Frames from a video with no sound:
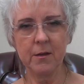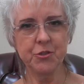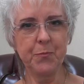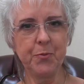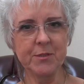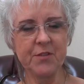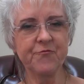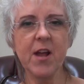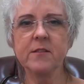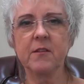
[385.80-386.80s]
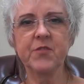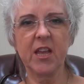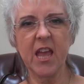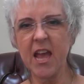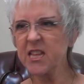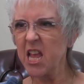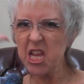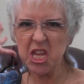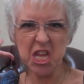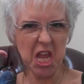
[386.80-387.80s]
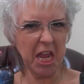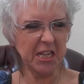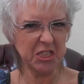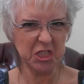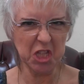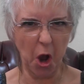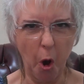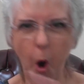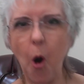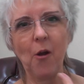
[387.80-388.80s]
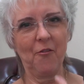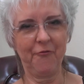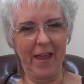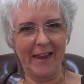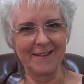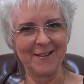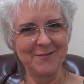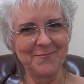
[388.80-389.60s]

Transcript: she puts in front of the cat he eats the whole thing